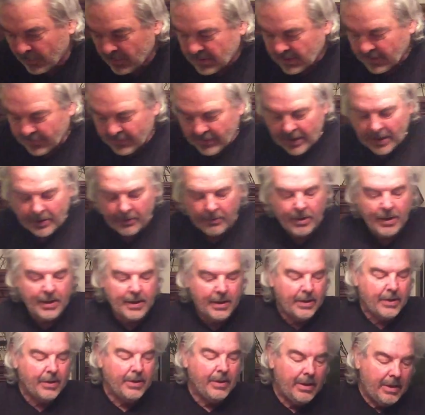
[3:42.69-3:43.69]
which I've got right
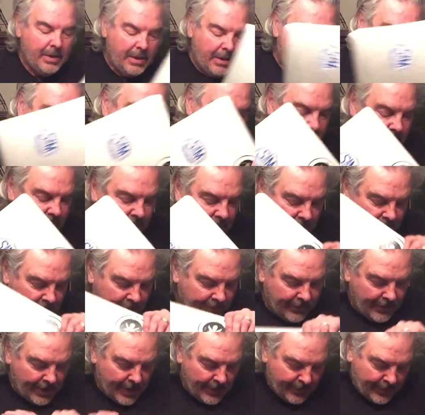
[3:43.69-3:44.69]
here. I can take
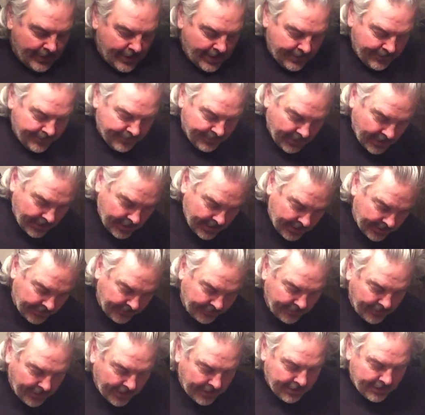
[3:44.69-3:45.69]
this laptop and I'll
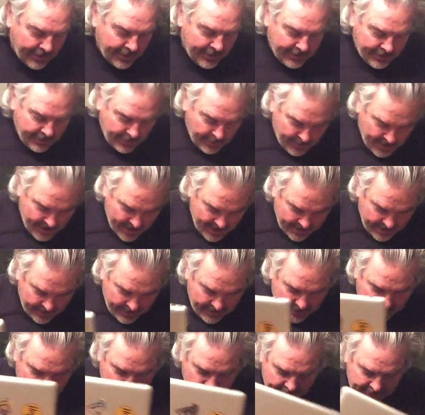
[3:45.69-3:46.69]
slide it into the pocket
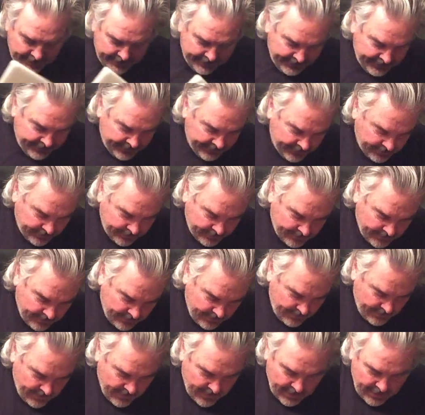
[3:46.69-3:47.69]
here.
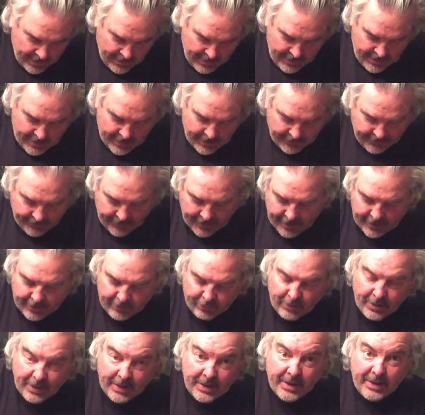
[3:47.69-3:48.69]
It slides
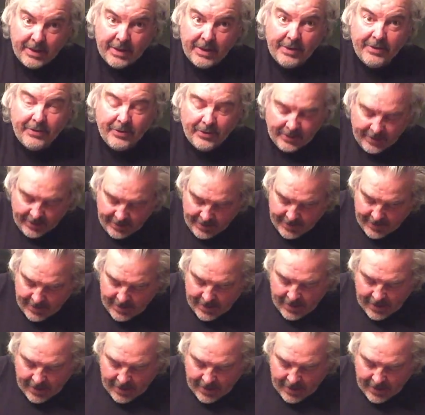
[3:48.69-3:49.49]
right in easily,